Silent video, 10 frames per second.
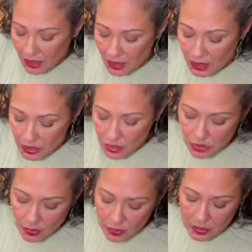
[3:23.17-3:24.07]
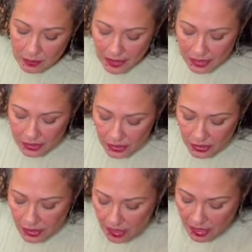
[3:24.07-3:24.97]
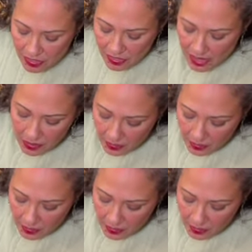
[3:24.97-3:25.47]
into the blender. That